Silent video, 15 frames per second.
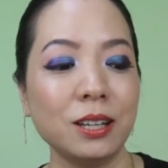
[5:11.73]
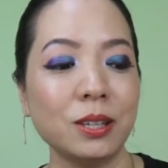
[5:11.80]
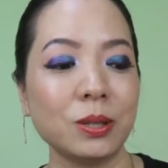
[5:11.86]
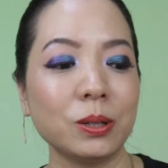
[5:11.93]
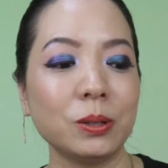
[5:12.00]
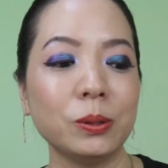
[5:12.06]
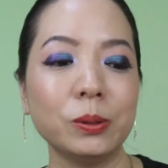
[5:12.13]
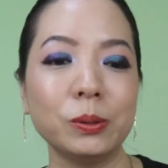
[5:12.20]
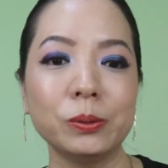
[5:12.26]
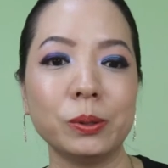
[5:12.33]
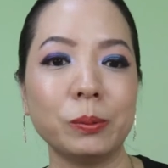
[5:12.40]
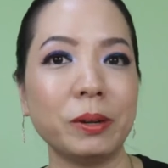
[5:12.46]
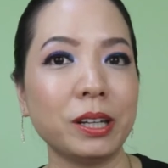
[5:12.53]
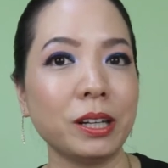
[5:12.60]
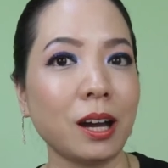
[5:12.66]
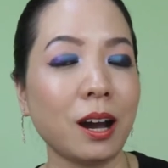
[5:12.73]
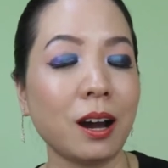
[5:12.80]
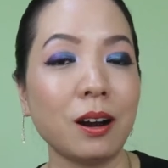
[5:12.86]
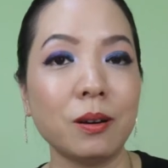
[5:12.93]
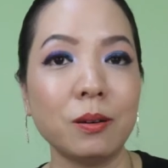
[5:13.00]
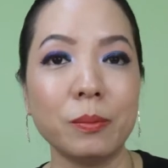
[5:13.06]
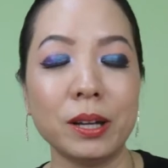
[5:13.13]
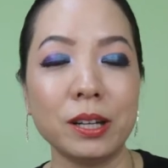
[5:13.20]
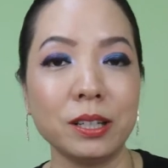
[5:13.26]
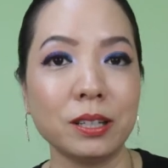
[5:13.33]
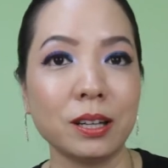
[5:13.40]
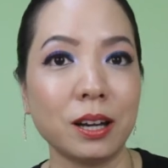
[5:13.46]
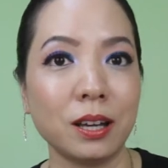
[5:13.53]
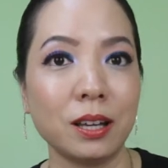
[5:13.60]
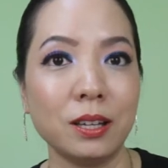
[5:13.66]
So no matter how many
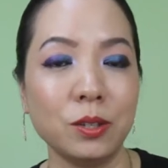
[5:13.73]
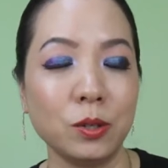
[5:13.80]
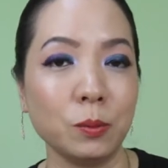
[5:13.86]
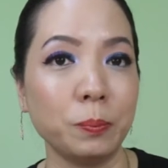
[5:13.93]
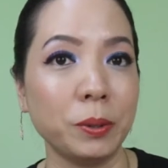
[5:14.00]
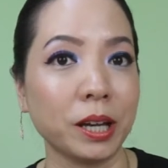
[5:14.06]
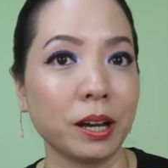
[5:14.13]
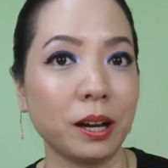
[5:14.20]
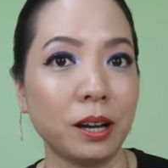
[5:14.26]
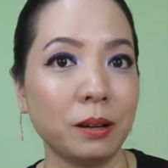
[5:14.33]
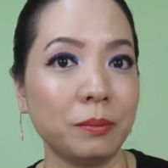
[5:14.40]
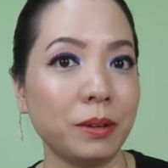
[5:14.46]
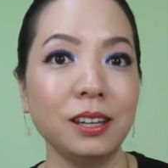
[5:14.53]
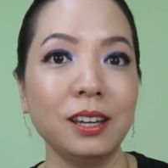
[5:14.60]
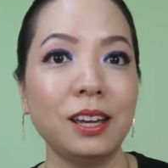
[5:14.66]
times you pick up